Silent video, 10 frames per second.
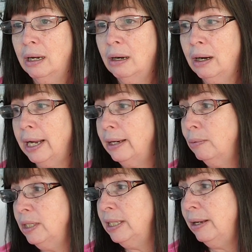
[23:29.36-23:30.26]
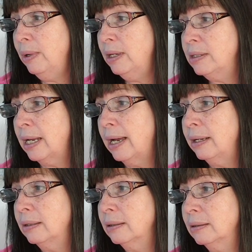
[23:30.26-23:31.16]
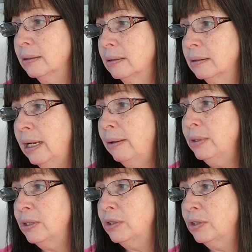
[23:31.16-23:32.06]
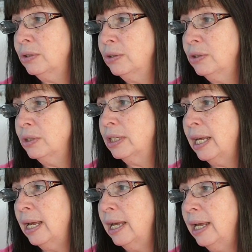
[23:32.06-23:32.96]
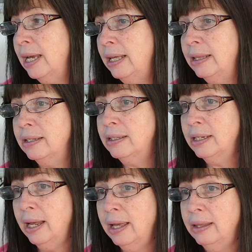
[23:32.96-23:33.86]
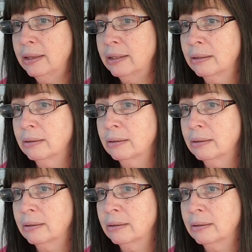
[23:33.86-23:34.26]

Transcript: All right, what day was that? That was Thursday the 10th.